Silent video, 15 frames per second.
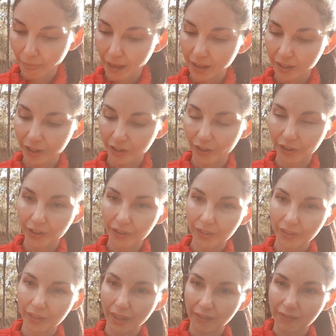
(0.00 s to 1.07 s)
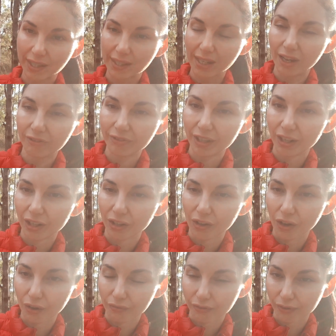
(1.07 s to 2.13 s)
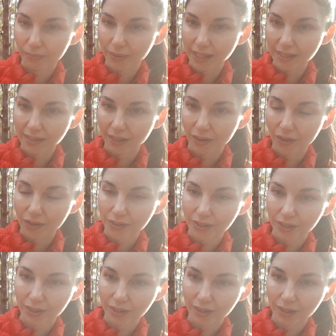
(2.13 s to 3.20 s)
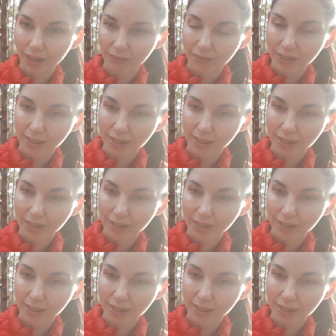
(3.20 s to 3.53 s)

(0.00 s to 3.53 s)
you know, they've suffered a lot from this loss. But